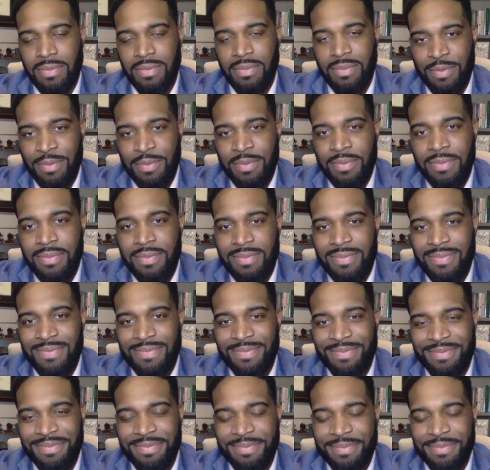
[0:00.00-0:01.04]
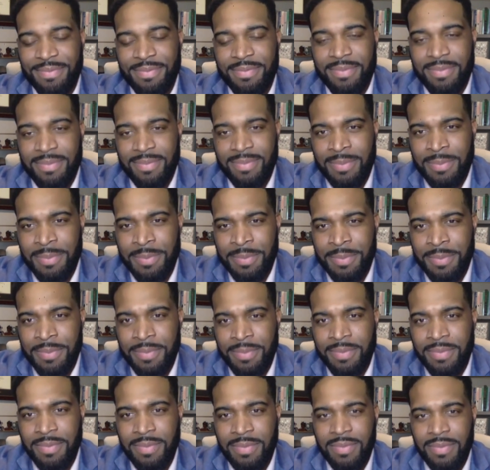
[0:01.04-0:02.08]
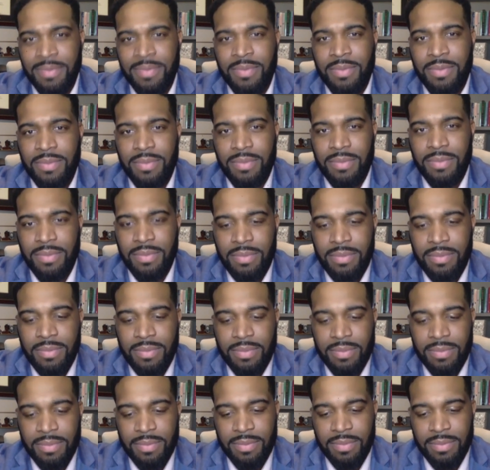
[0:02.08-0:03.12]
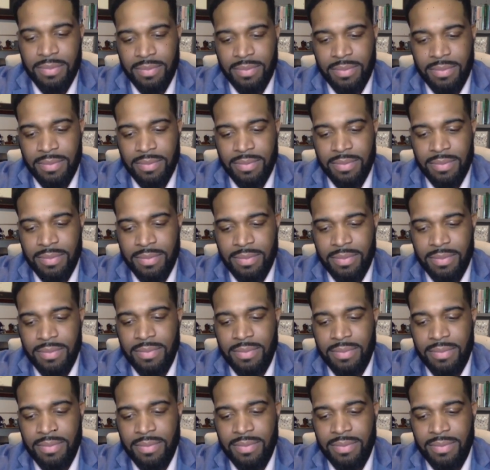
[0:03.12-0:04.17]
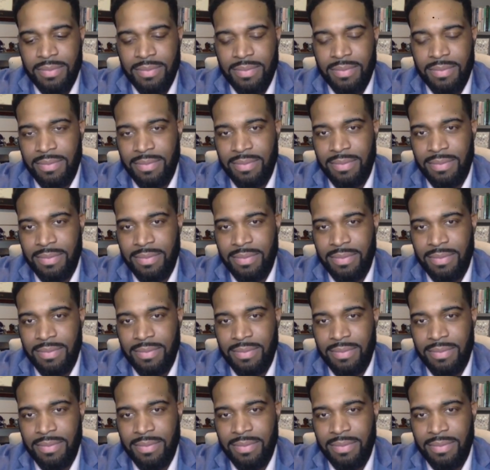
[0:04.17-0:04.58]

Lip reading: No words are spoken by the person on screen.